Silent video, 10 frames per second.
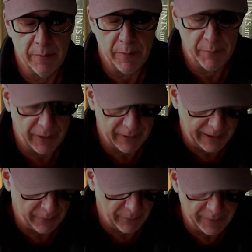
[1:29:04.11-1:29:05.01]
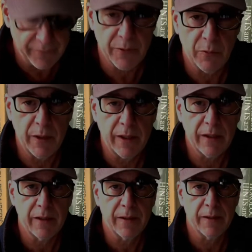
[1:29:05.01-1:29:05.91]
I'm going to let it run for a
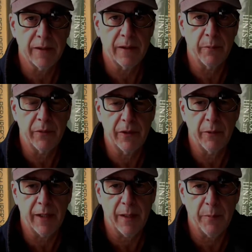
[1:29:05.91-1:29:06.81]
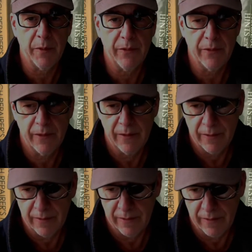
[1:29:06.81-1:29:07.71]
week, um, see what happens,
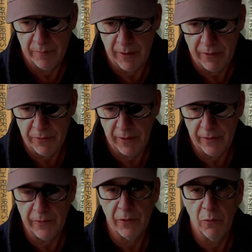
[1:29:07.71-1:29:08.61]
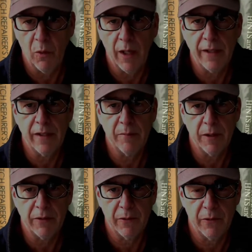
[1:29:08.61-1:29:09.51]
uh, make sure I can still wind it,
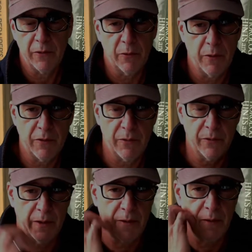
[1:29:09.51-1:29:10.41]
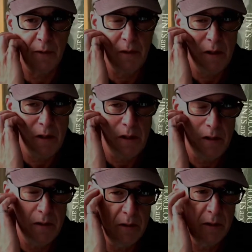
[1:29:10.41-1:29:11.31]
make sure there's no issues there at all.
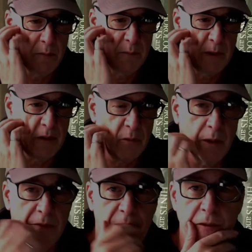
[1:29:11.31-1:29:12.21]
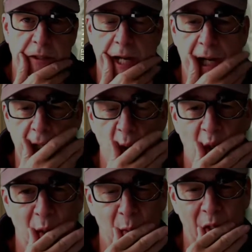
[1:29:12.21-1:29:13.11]
Um, because when I first got it, there
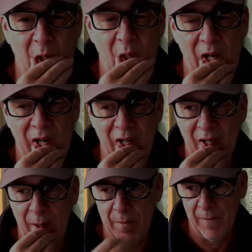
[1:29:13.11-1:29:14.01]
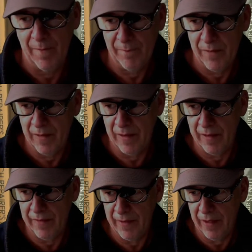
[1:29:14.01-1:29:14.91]
was a bit of grinding
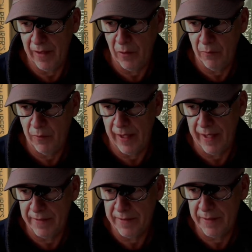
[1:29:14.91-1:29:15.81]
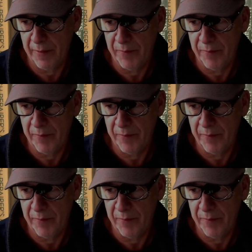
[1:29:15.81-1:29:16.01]
uh, uh, over that uh,